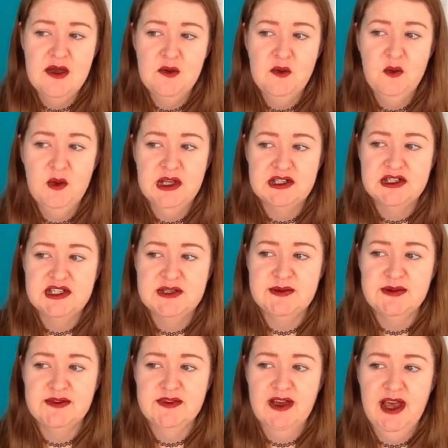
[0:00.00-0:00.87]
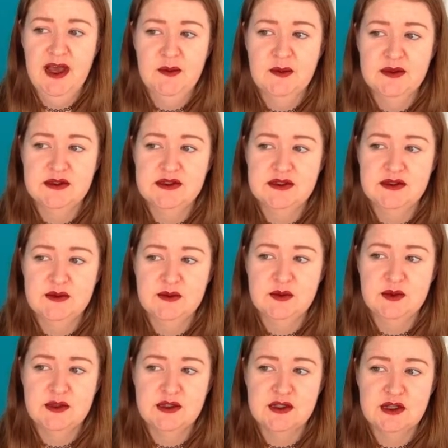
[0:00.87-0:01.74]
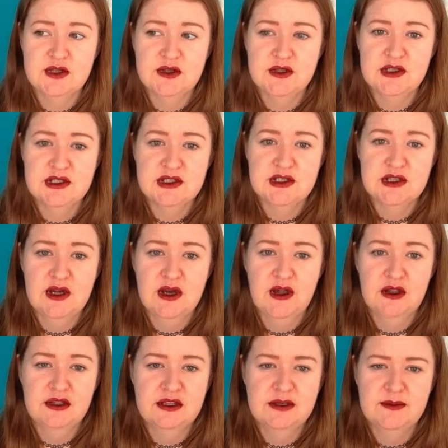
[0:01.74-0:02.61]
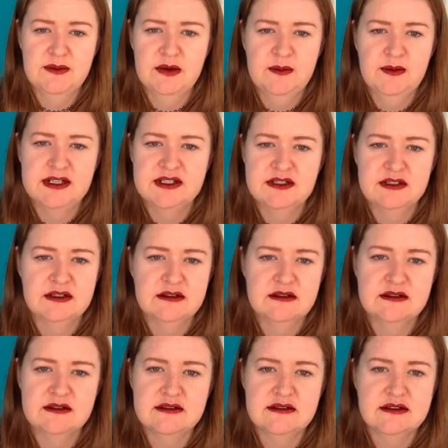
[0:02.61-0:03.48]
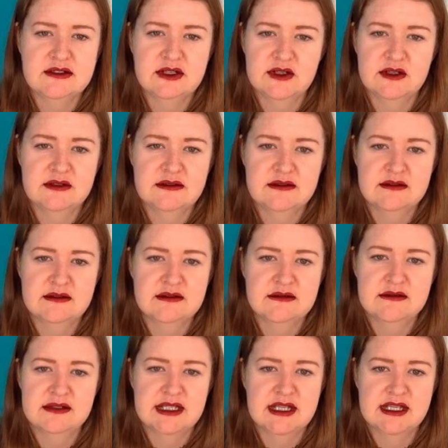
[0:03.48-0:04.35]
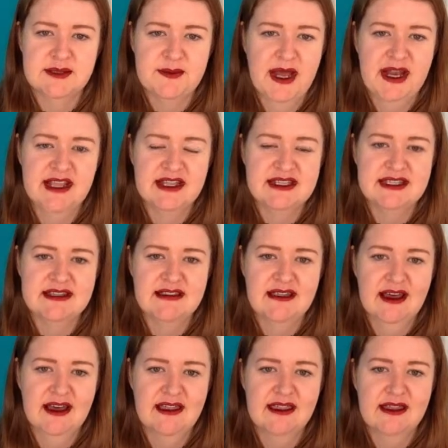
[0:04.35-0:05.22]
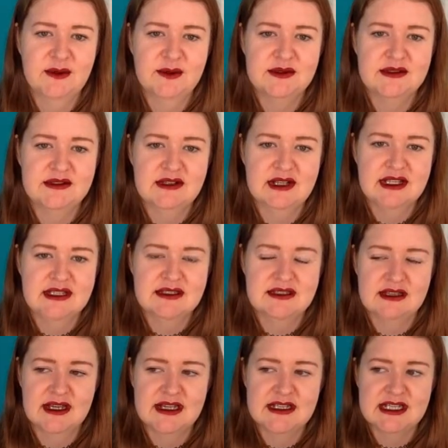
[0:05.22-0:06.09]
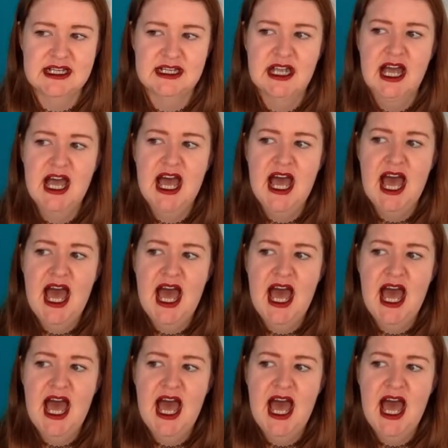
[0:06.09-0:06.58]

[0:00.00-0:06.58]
which, to be fair, was good. Although probably don't send a man into that. That was less than ideal.